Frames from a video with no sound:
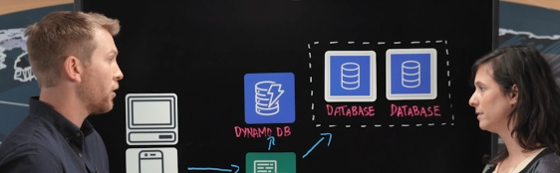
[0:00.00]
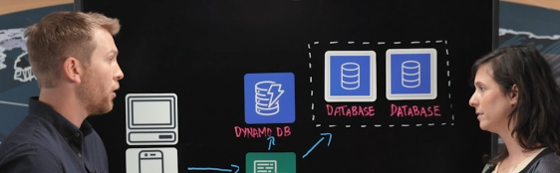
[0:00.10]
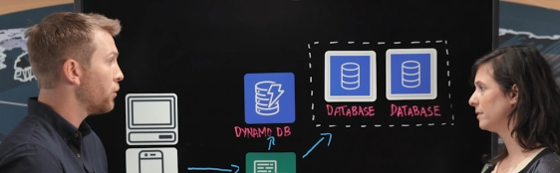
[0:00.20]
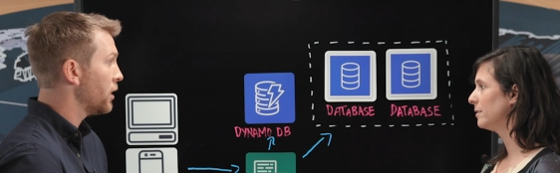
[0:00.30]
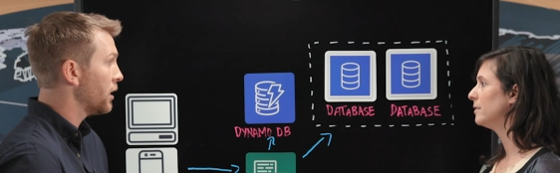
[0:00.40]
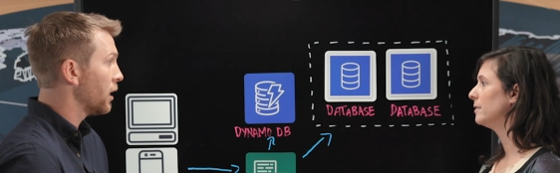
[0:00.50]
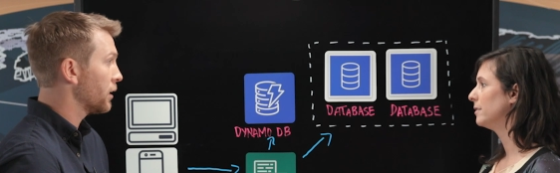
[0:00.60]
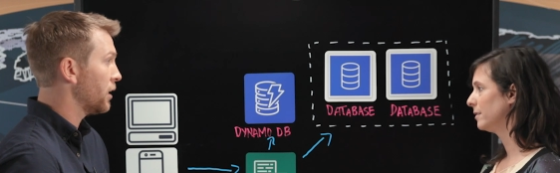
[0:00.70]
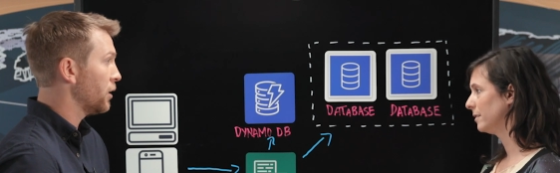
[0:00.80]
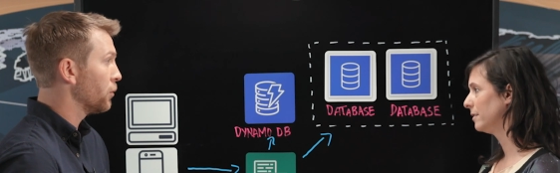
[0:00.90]
Speaker 1: hone in
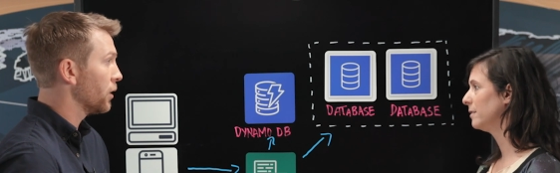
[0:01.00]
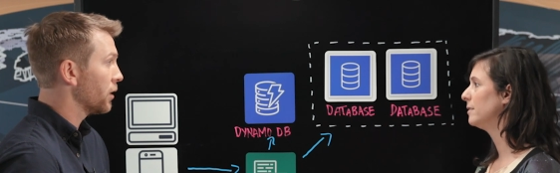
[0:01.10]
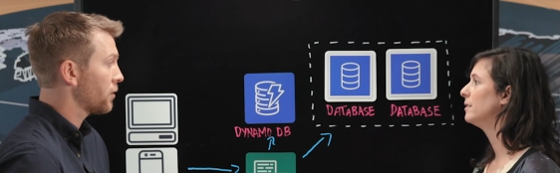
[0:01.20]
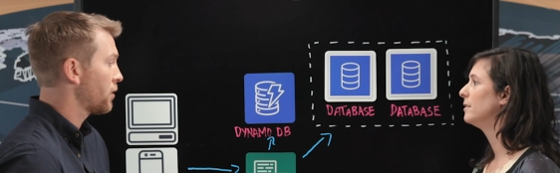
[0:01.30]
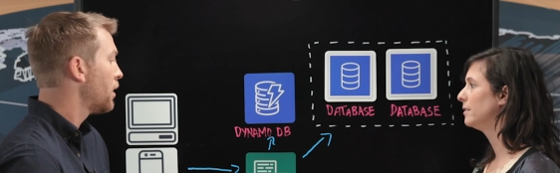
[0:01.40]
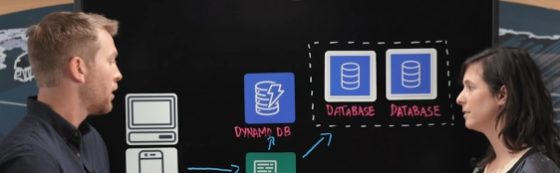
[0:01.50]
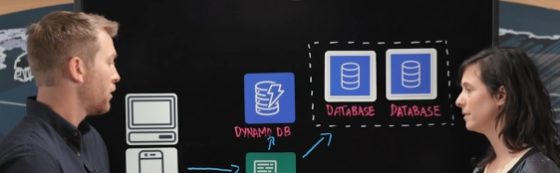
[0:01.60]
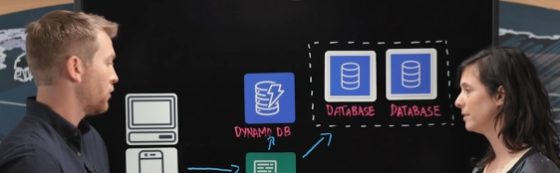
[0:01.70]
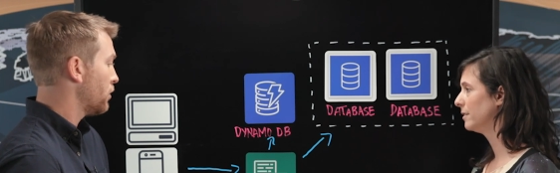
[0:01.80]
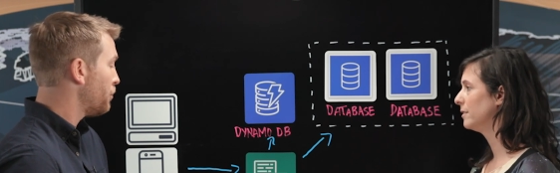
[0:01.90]
on keywords.
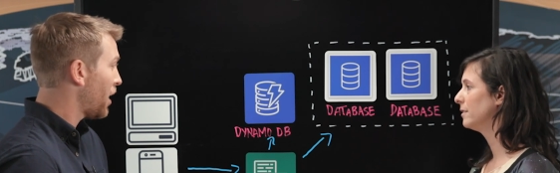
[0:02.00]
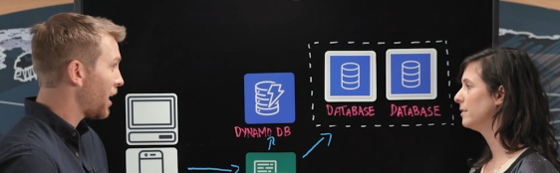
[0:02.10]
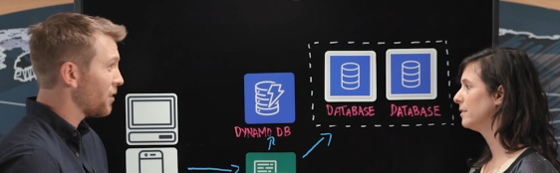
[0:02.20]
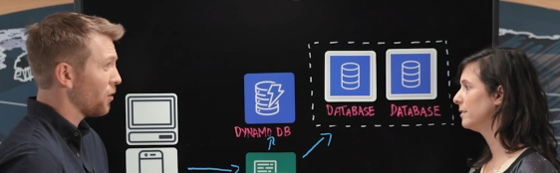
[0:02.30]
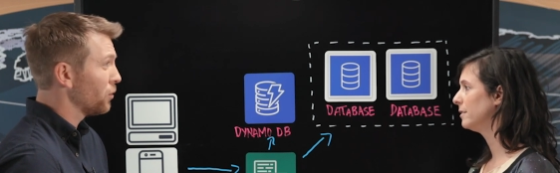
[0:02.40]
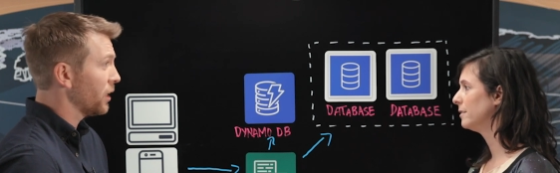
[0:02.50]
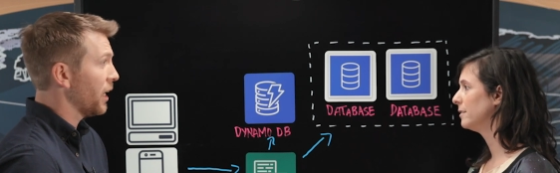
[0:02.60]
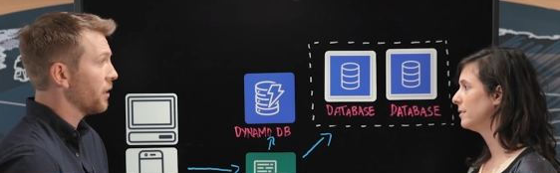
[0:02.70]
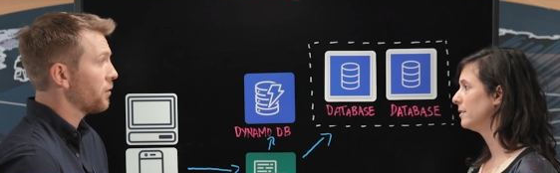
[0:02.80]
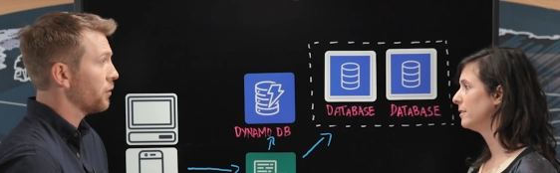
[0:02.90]
So the bot is only
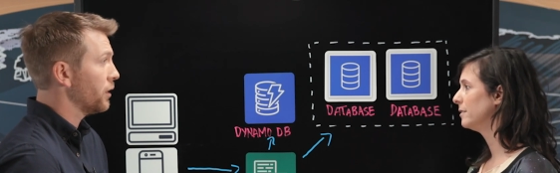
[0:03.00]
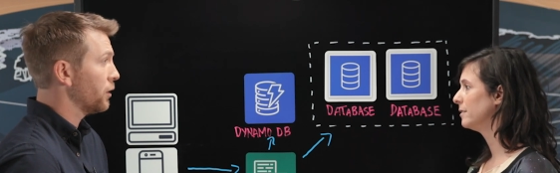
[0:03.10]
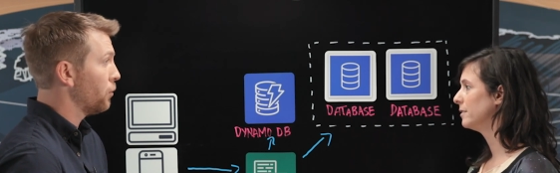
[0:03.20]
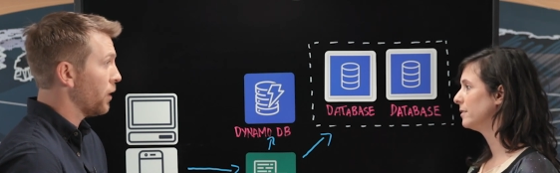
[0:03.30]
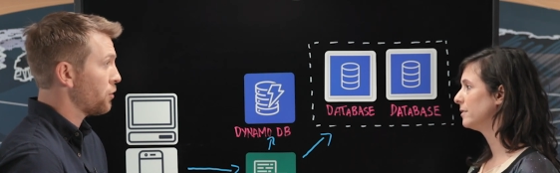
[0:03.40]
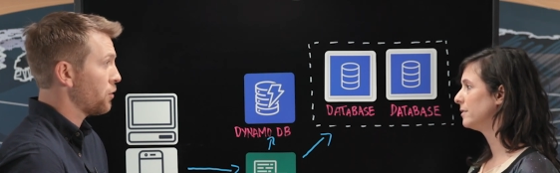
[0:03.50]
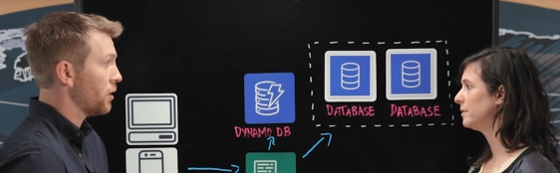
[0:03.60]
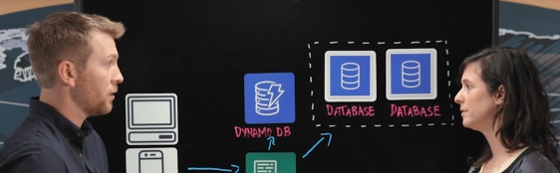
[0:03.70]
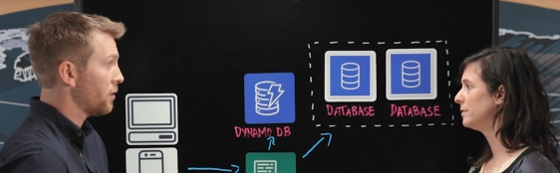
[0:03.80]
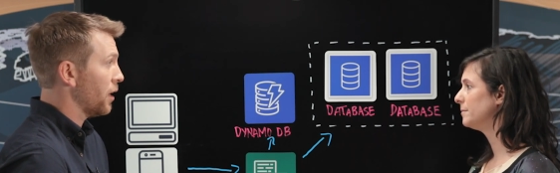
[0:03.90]
answering
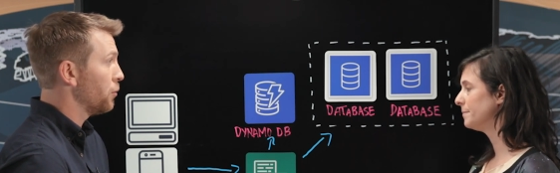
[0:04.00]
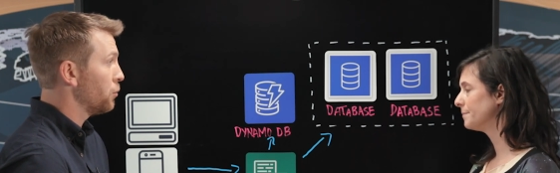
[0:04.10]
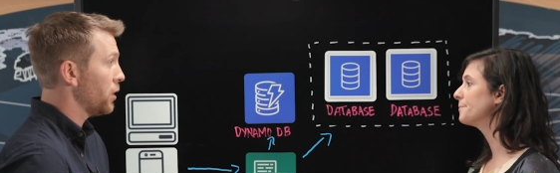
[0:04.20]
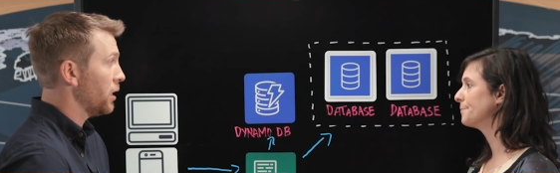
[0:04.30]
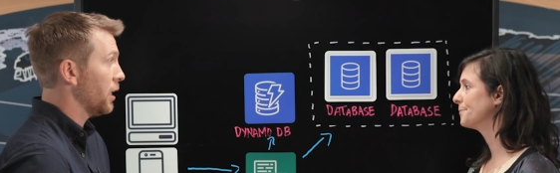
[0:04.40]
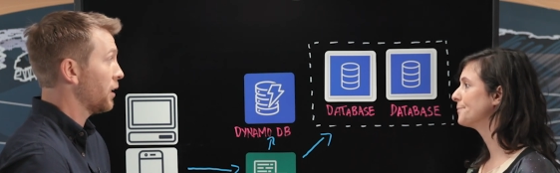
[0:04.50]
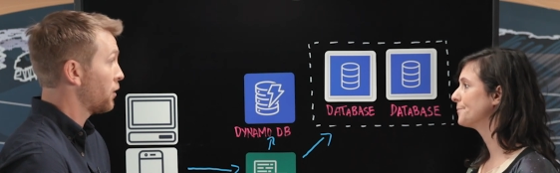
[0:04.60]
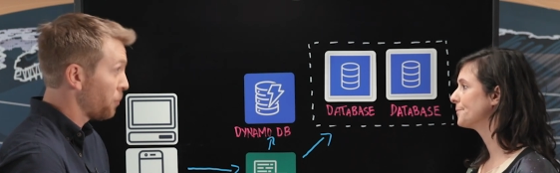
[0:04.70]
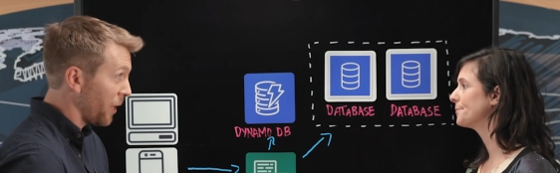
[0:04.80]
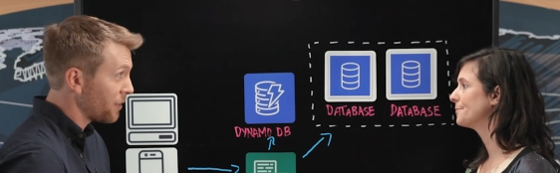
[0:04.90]
questions that we mm -hmm.
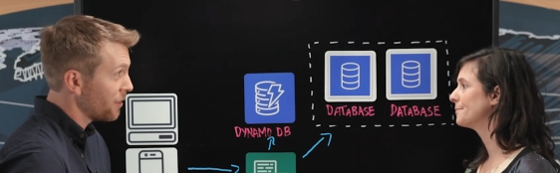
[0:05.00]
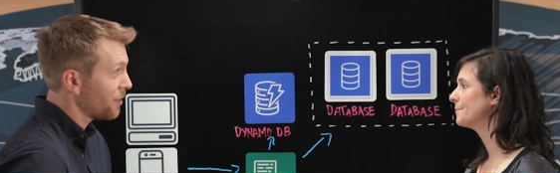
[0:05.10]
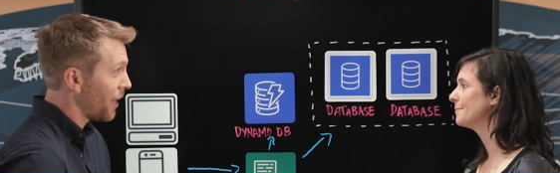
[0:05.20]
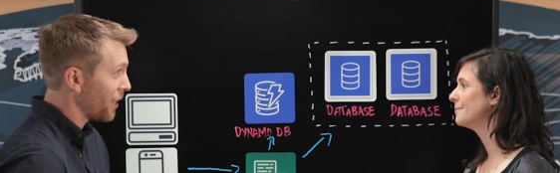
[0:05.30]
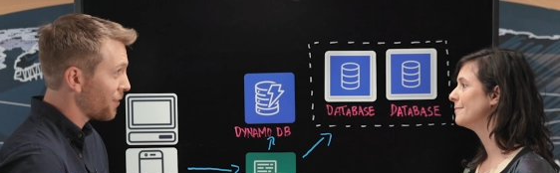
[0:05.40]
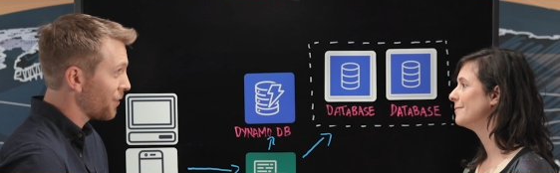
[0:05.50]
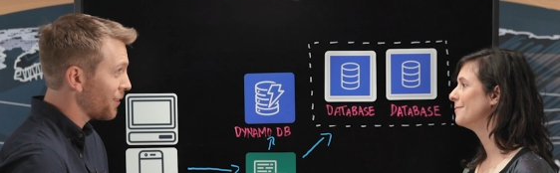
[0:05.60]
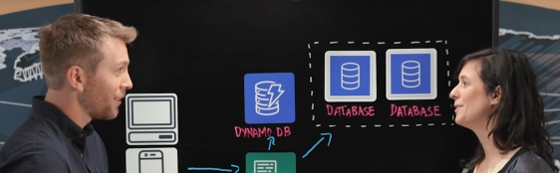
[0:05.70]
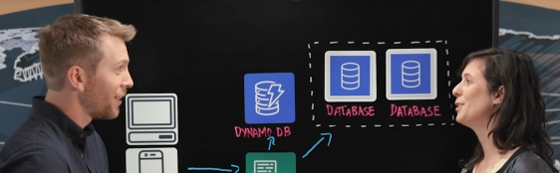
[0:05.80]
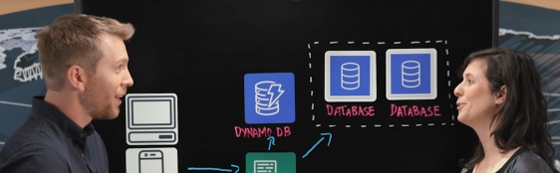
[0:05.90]
expect it to
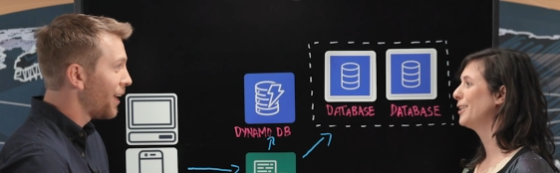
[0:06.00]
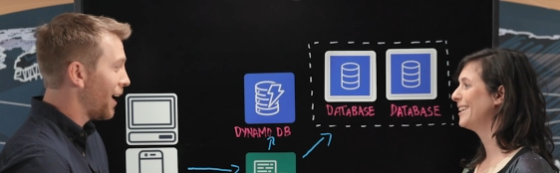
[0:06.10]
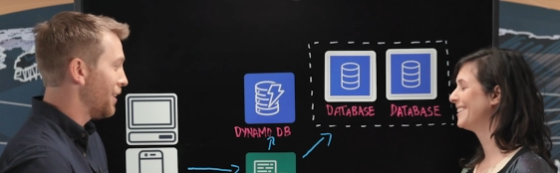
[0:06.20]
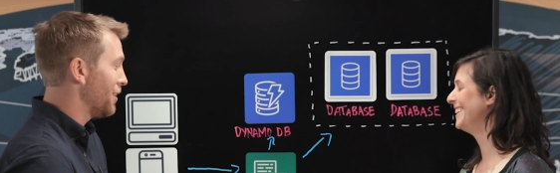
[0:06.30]
answer, oh, right. and